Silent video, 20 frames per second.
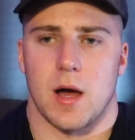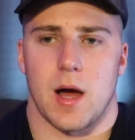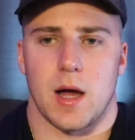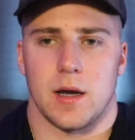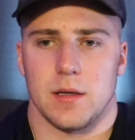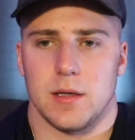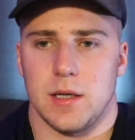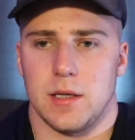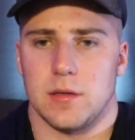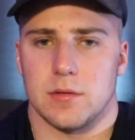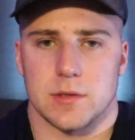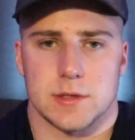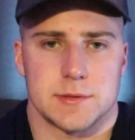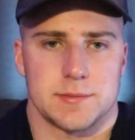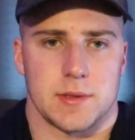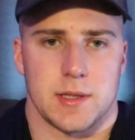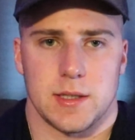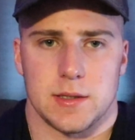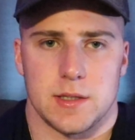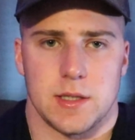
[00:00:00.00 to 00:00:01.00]
I need to
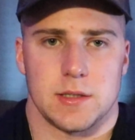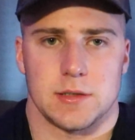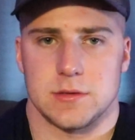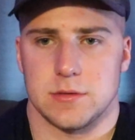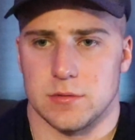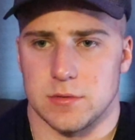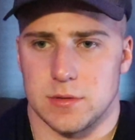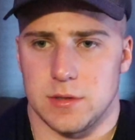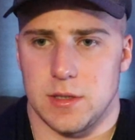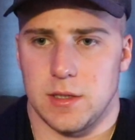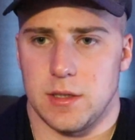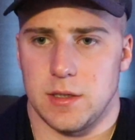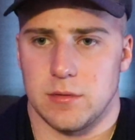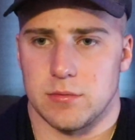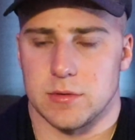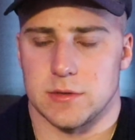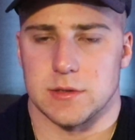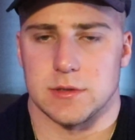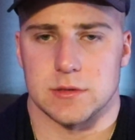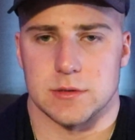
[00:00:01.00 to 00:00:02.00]
explain things to a T,
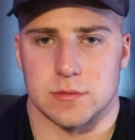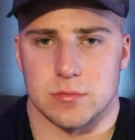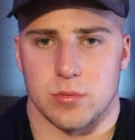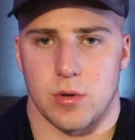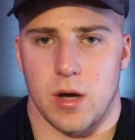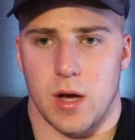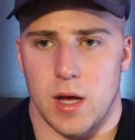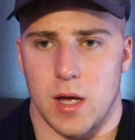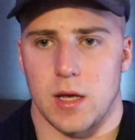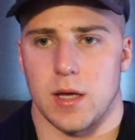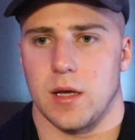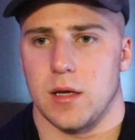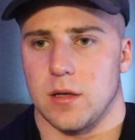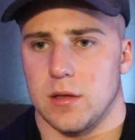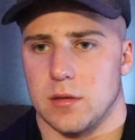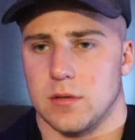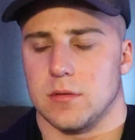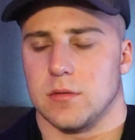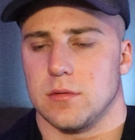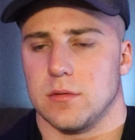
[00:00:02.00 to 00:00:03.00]
which is why
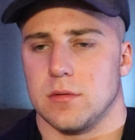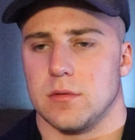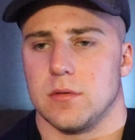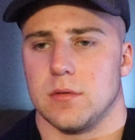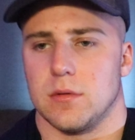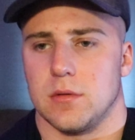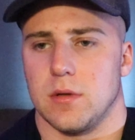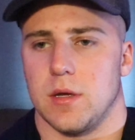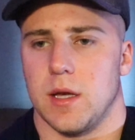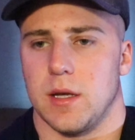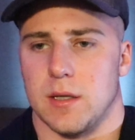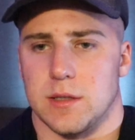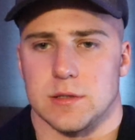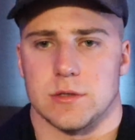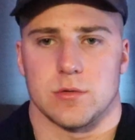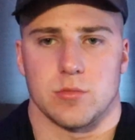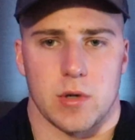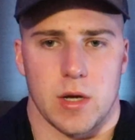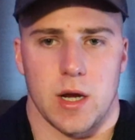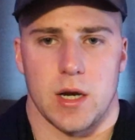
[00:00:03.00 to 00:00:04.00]
it
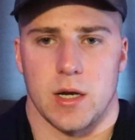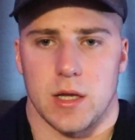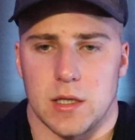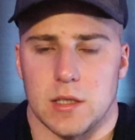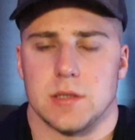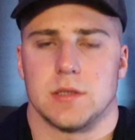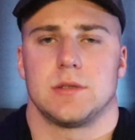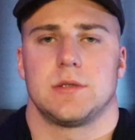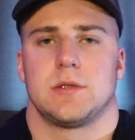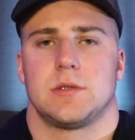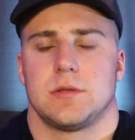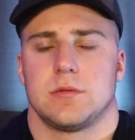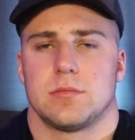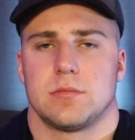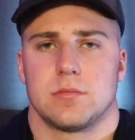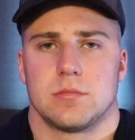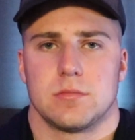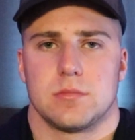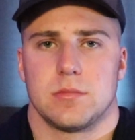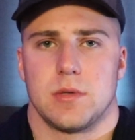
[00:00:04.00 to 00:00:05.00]
is the way it is.
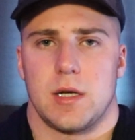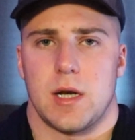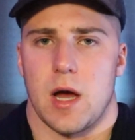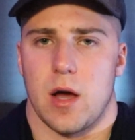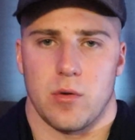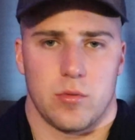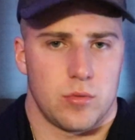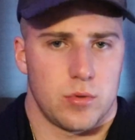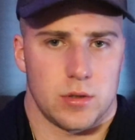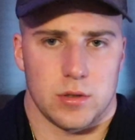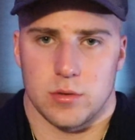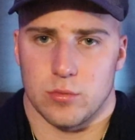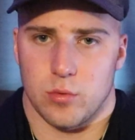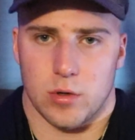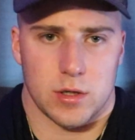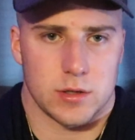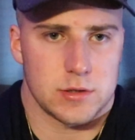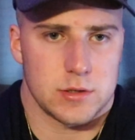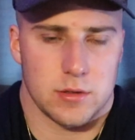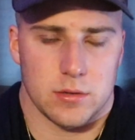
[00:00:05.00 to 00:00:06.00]
And I wouldn't
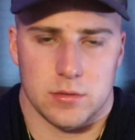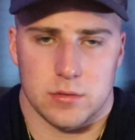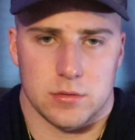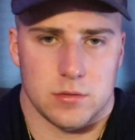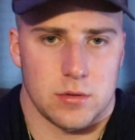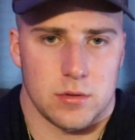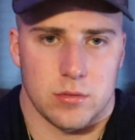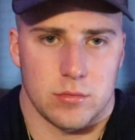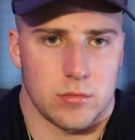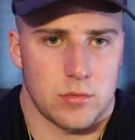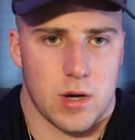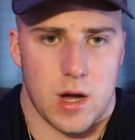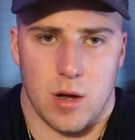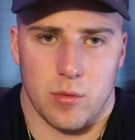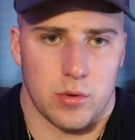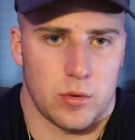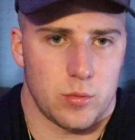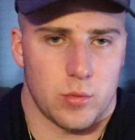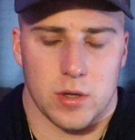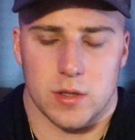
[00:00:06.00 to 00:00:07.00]
want it to I
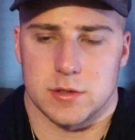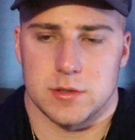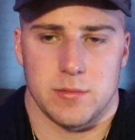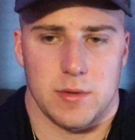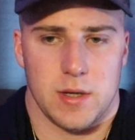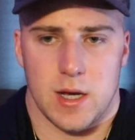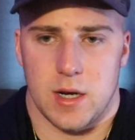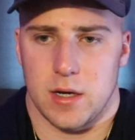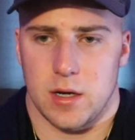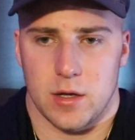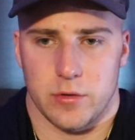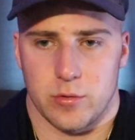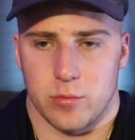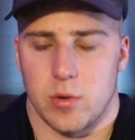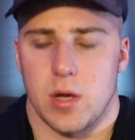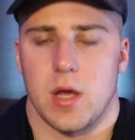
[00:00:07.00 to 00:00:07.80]
wouldn't want it to be any other